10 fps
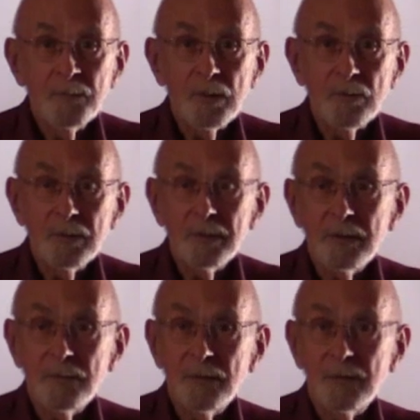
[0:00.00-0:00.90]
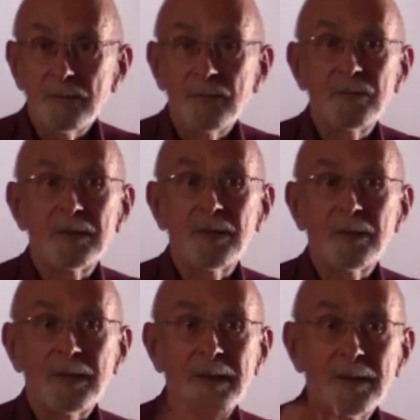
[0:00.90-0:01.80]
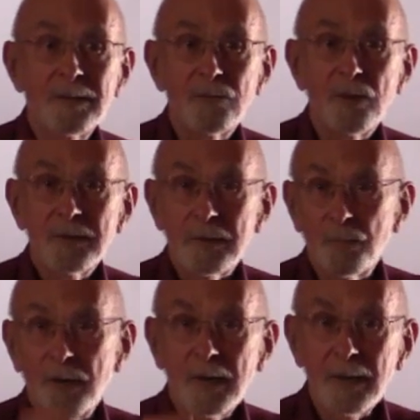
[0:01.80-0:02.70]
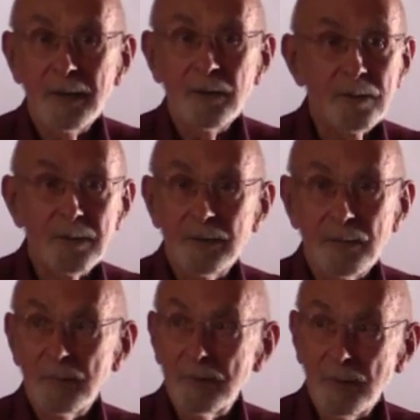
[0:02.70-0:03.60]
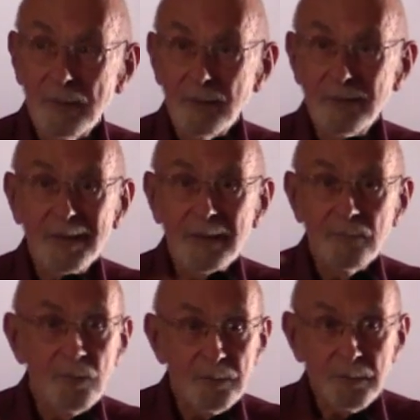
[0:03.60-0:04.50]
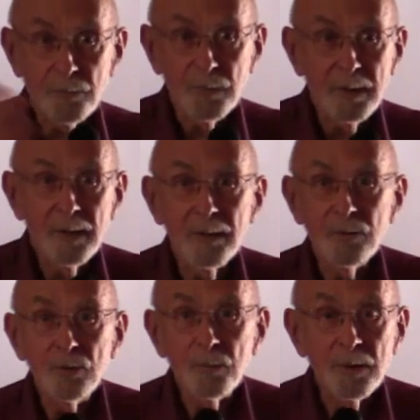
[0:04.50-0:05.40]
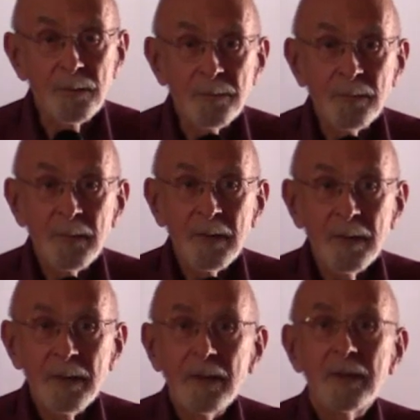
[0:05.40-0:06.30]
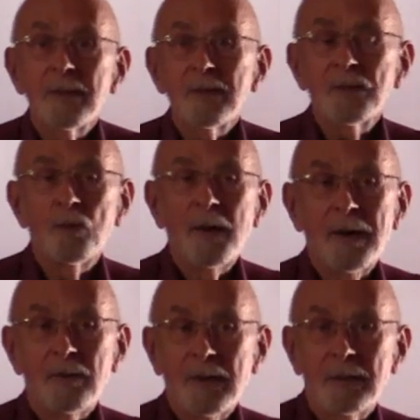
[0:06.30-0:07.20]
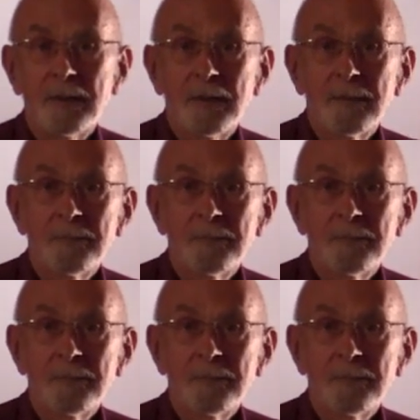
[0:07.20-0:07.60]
So just if it's 30,000 volts to put it into the Earth, it must be a gazillion volts to put it into Jupiter. There's no battery out there.